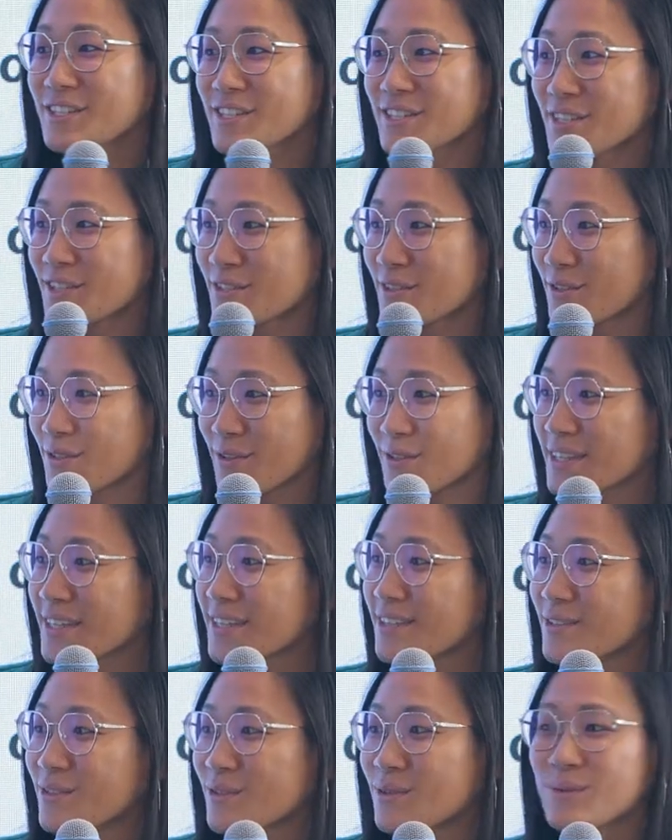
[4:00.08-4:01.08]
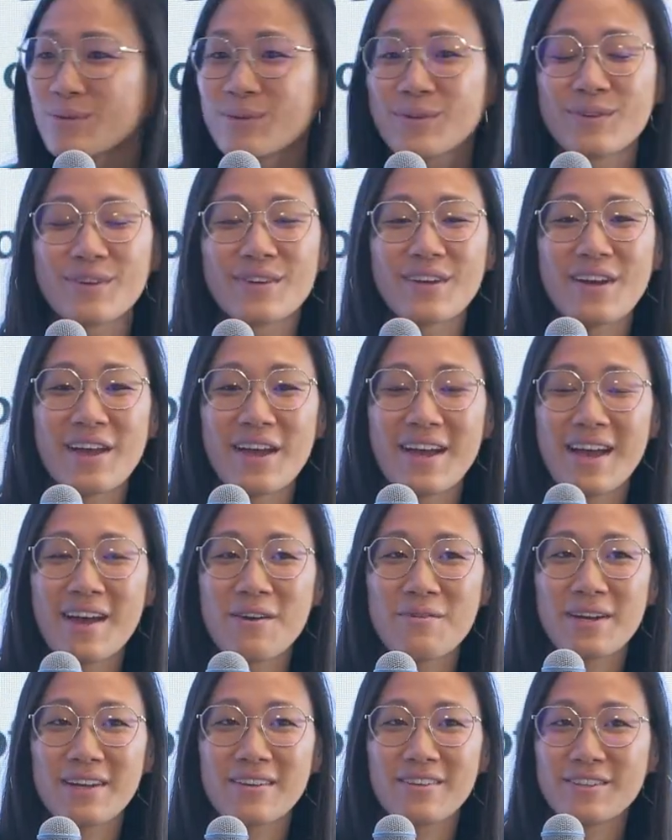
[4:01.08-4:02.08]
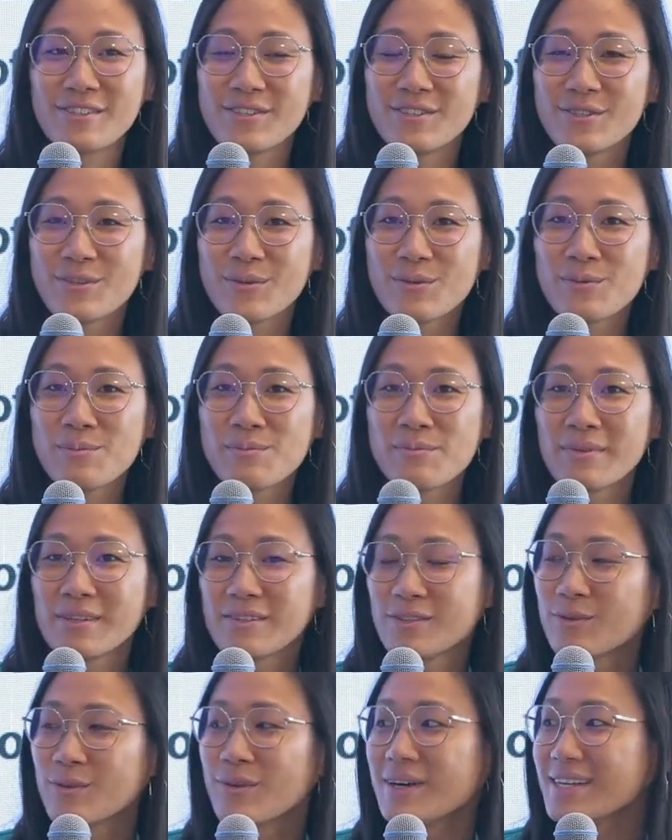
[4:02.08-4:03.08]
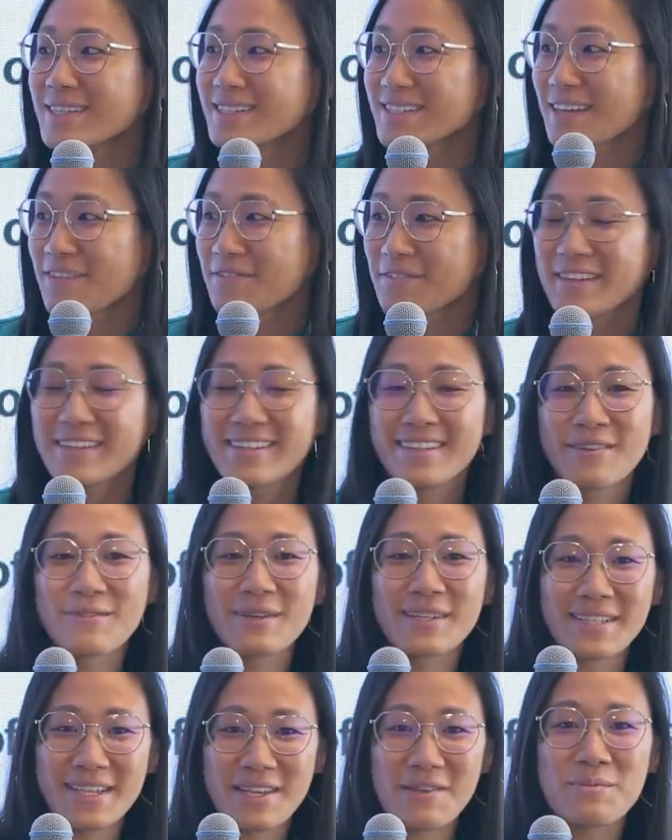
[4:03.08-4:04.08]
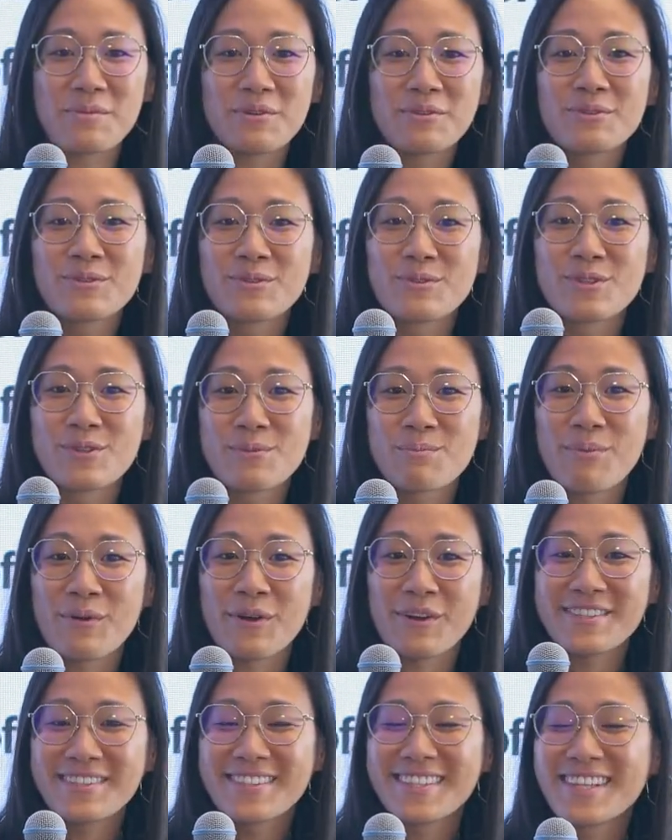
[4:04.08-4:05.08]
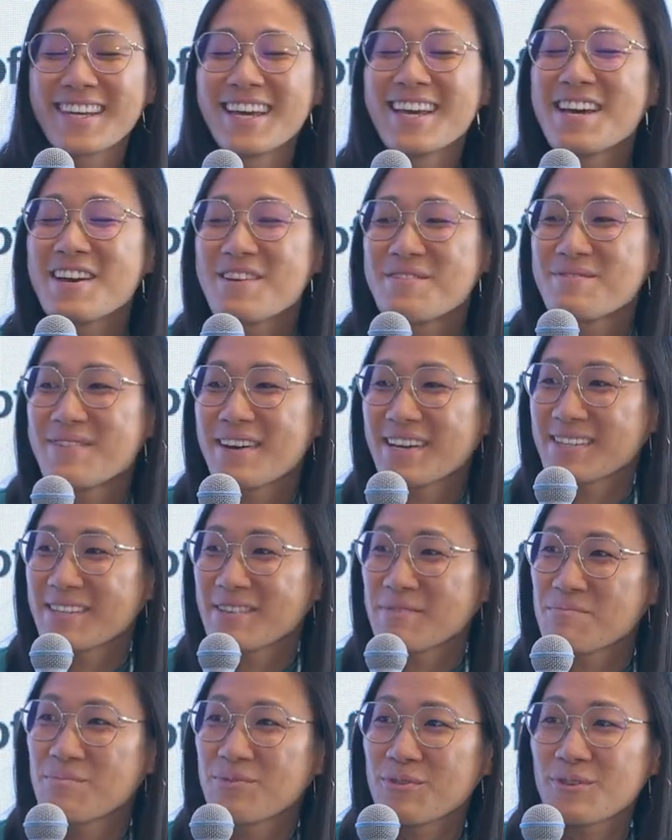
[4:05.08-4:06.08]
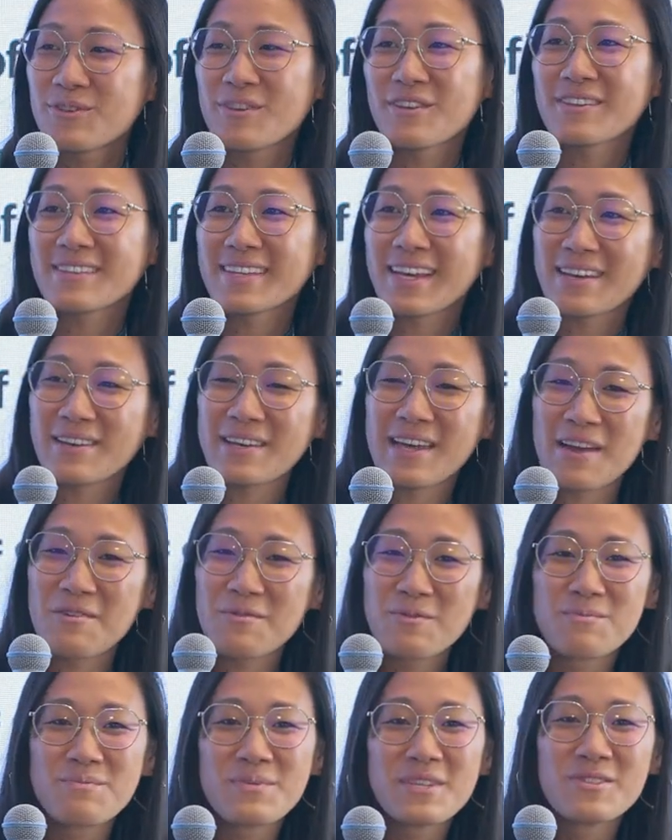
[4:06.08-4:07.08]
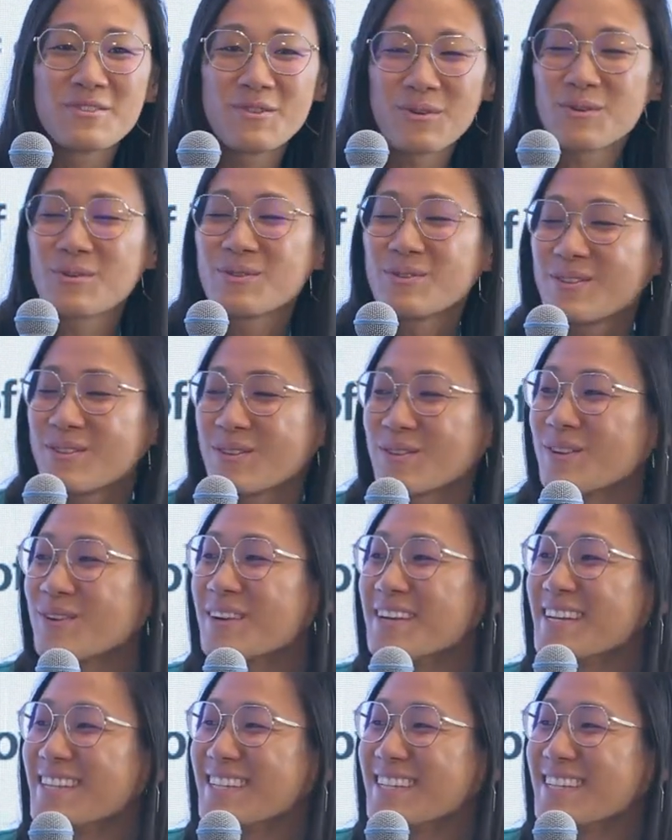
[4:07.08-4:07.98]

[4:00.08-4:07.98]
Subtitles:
Just talking to Howell on Zoom twice, I think he was able to spot what product I would be drawn to.